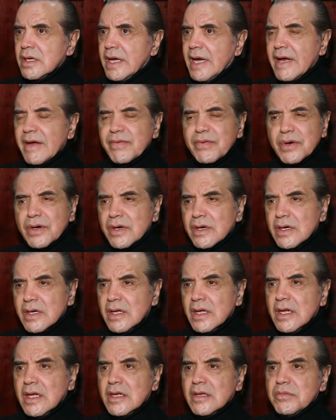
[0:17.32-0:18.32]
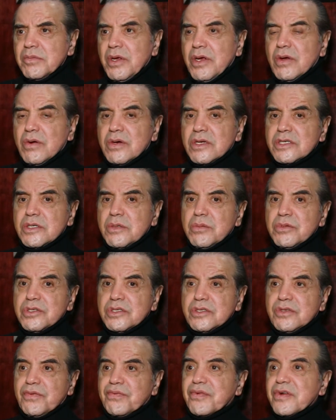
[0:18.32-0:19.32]
ever, because it
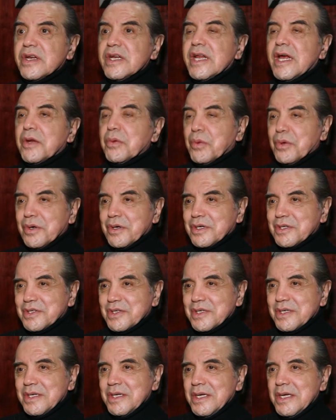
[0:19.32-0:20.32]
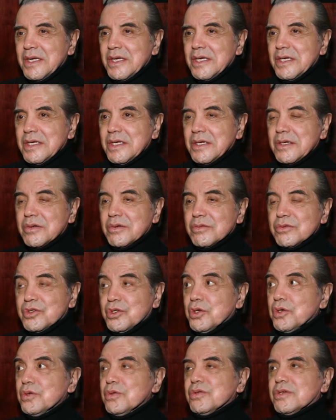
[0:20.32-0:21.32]
was three networks, you know,
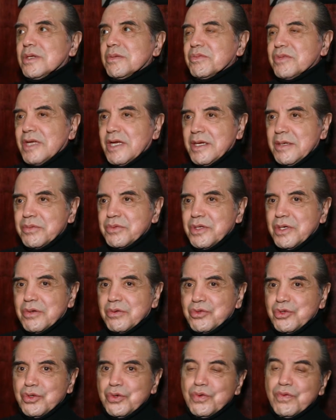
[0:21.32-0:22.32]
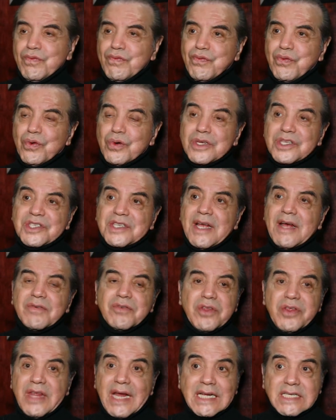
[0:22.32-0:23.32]
two sometimes, you know, two, four,
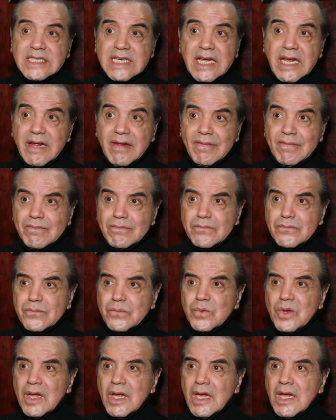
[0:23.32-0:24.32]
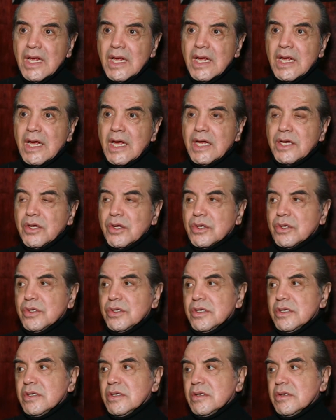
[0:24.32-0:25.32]
seven. That's it. And you
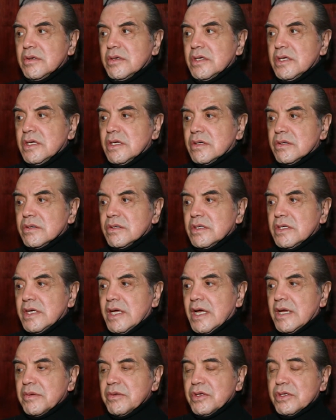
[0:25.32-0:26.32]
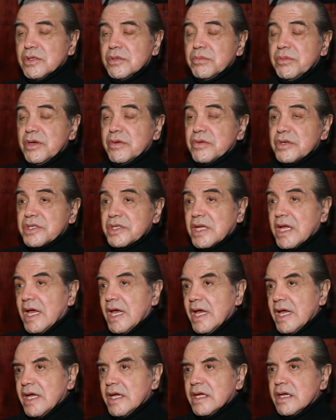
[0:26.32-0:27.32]
couldn't, you know, you, had, you couldn't be
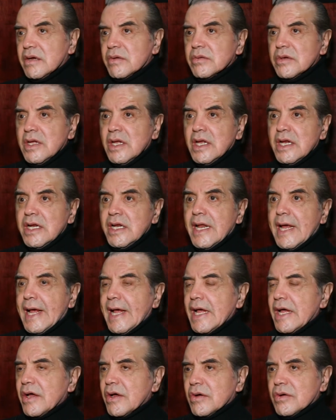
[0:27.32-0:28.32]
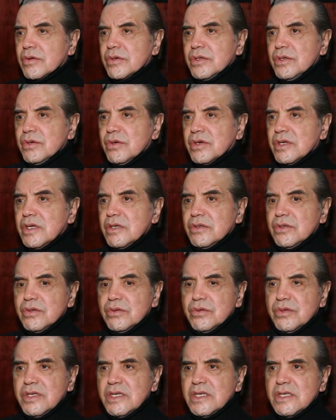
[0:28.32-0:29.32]
risque, you know. Now you can
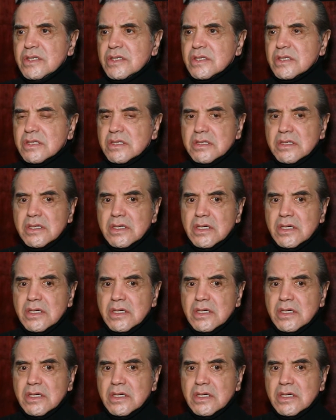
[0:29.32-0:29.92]
do these